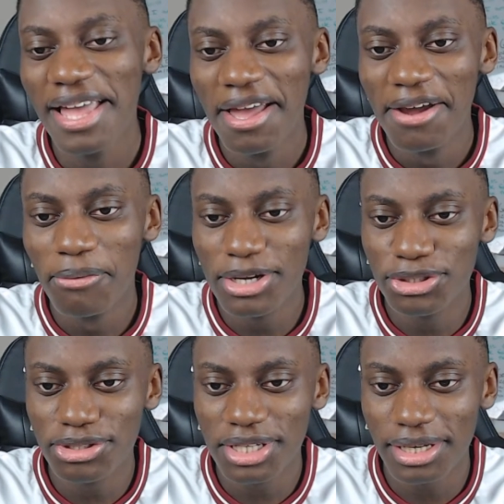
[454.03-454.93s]

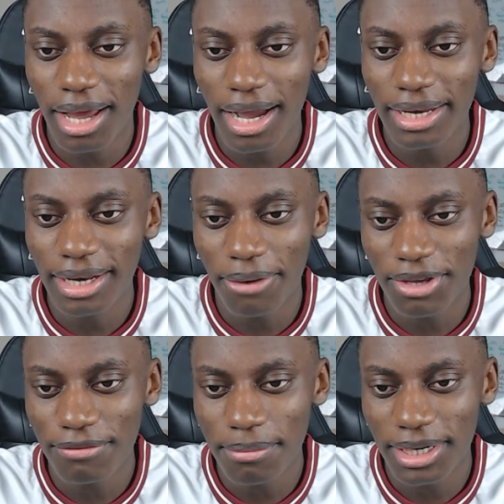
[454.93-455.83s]
Richards a 9. I'll
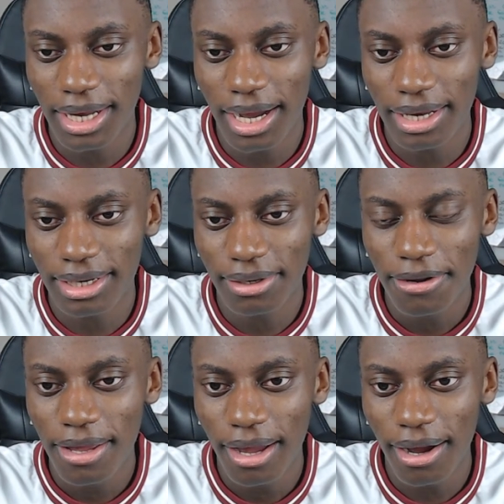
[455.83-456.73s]
give him a 9.
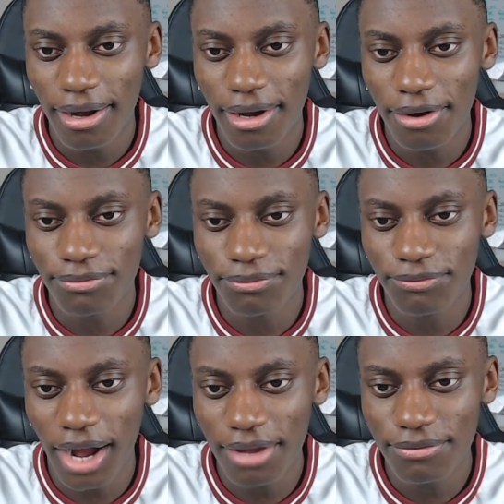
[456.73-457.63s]
A
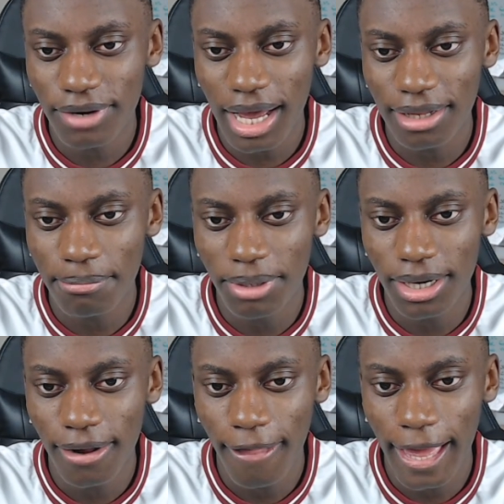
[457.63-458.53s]
5 for
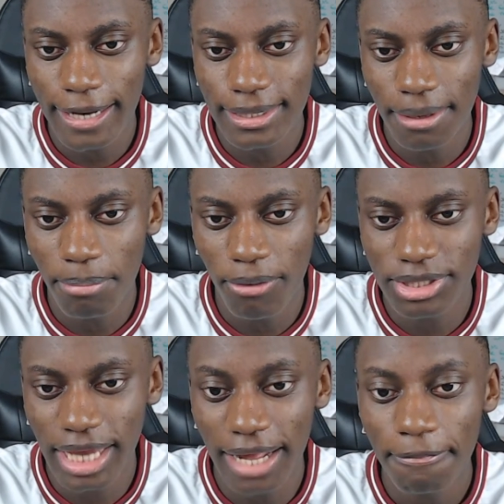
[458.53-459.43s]
Alaba and
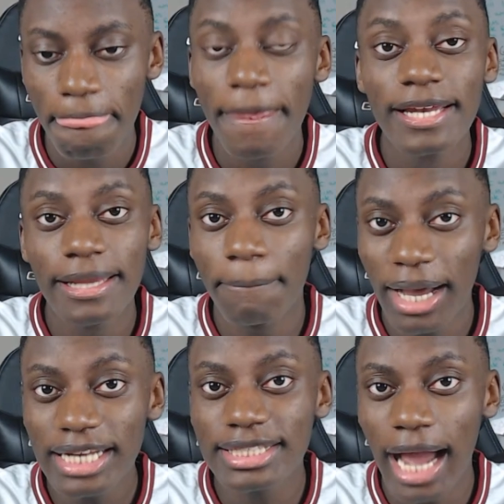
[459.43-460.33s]
Boateng. The
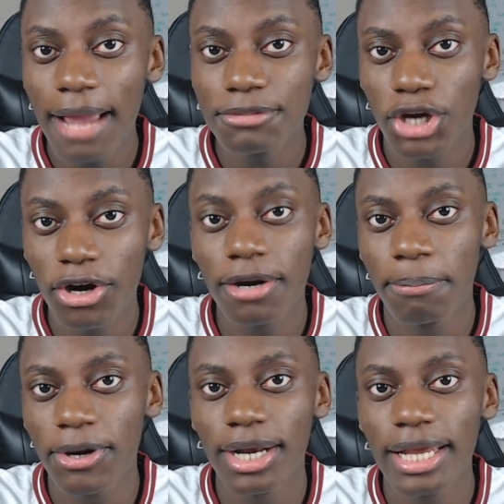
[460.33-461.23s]
amount of times Hertha
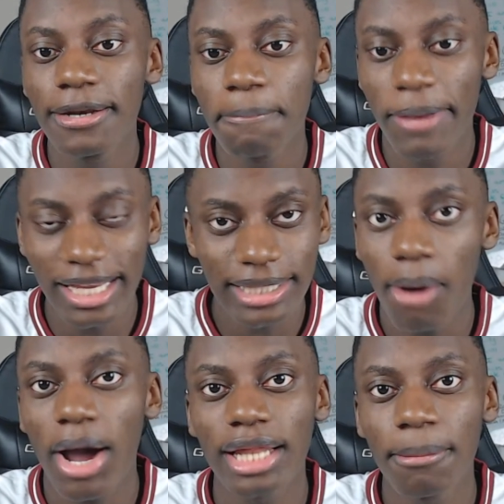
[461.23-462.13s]
Berlin picked out
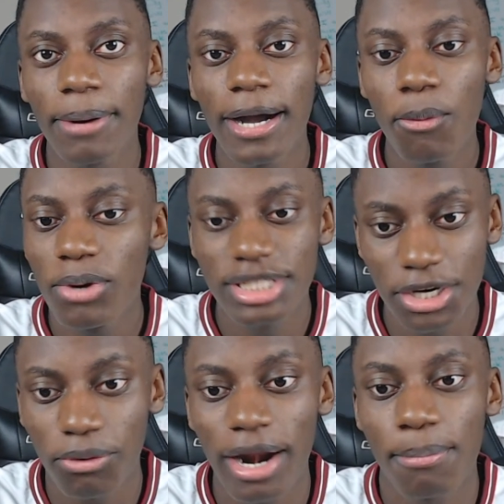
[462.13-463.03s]
Alaba was
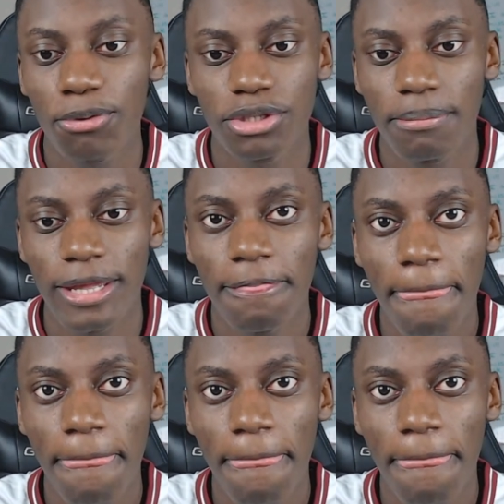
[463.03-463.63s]
incredible to me.